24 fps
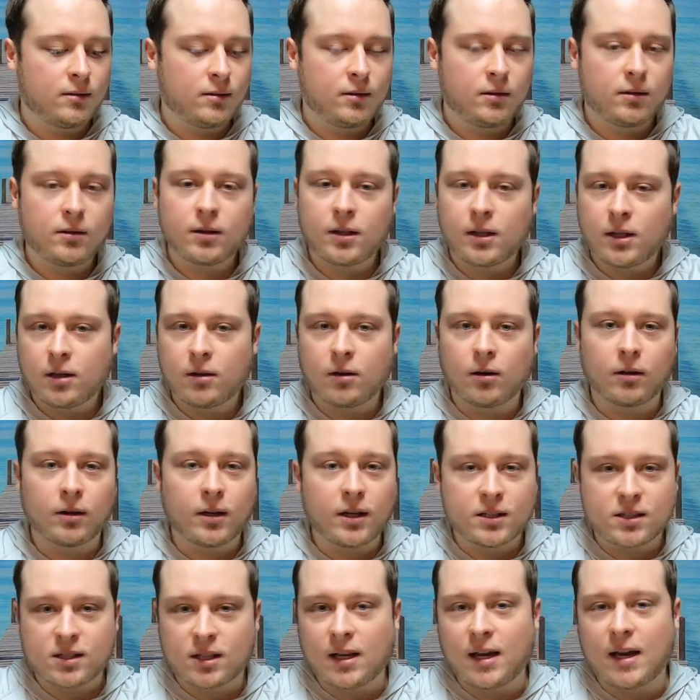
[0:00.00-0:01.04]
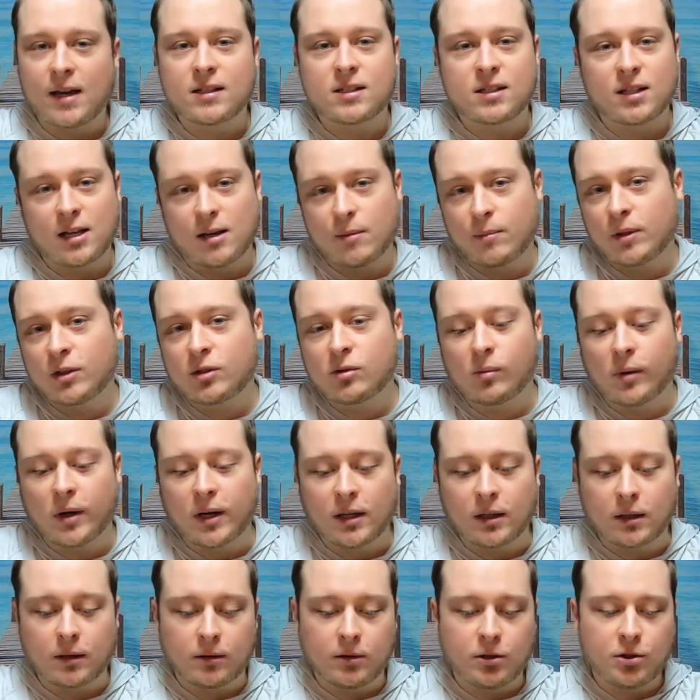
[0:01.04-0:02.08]
you know, it's the
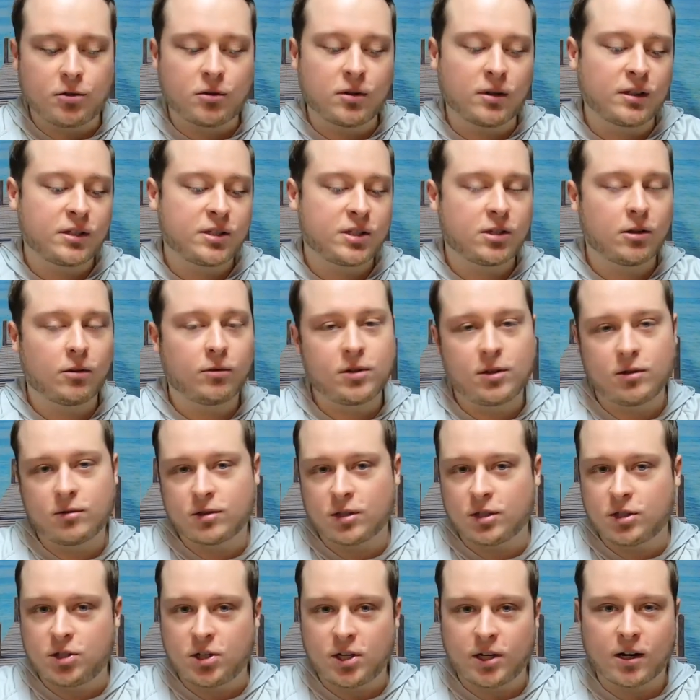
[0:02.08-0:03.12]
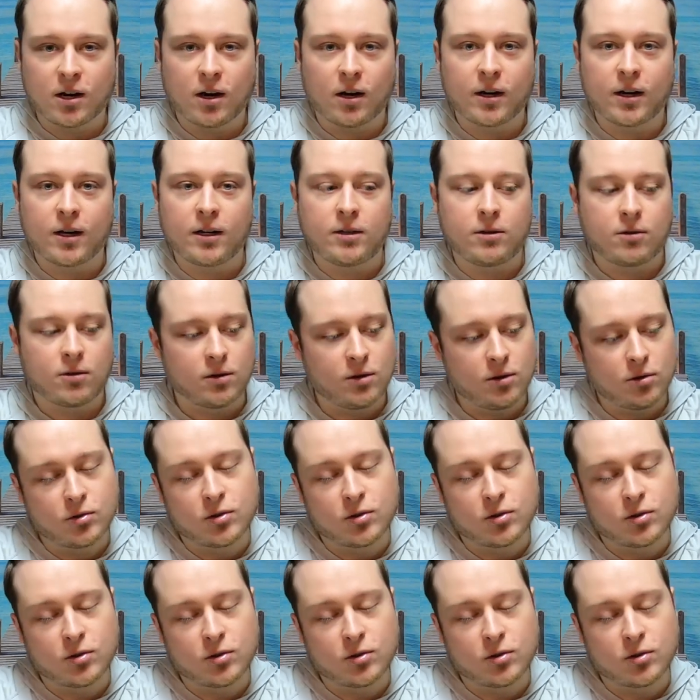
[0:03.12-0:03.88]
in-between. You can still use a jig on it, you can use your